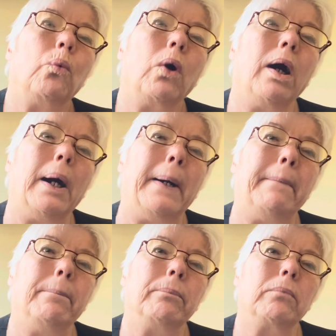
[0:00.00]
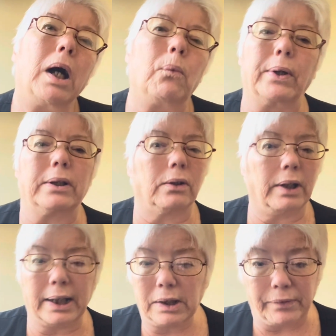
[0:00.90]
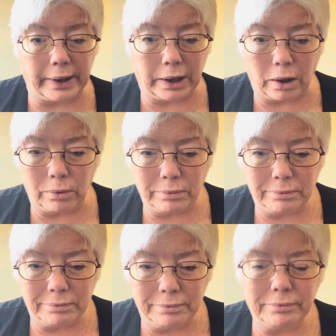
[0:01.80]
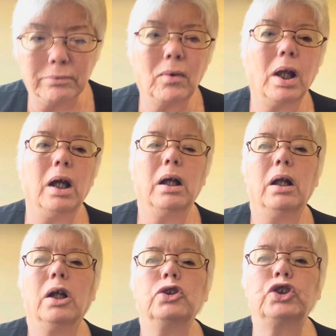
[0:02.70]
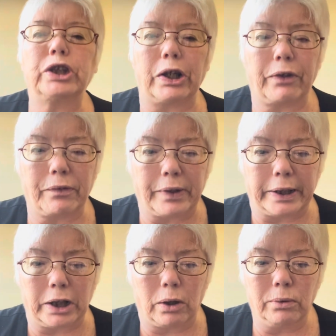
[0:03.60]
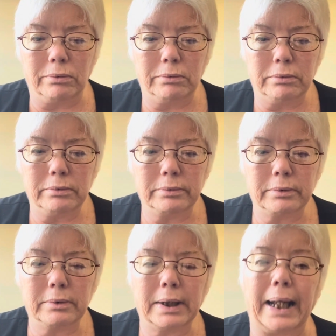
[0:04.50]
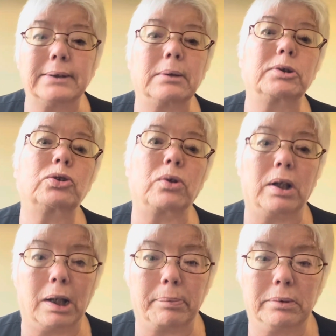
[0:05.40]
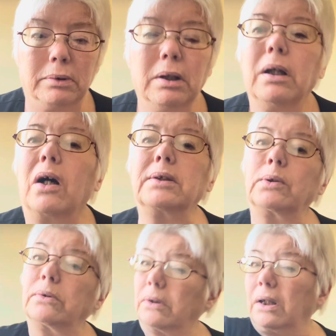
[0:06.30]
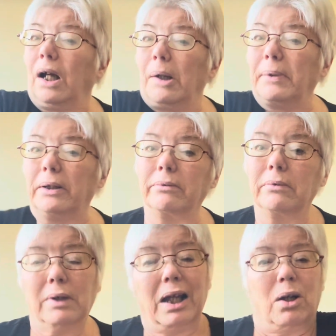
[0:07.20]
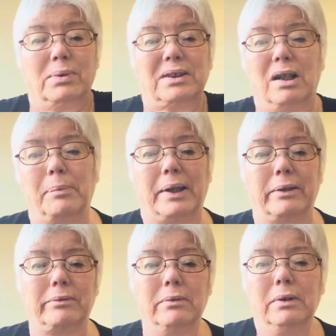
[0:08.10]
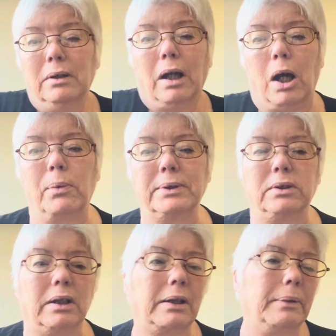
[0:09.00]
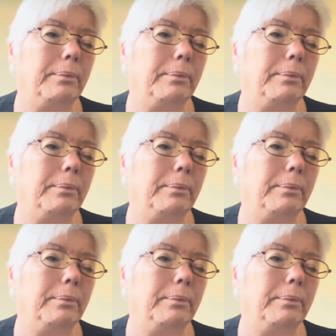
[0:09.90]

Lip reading: I want you to like the video, share the video, and subscribe. Also, comment. I always comment. I always look.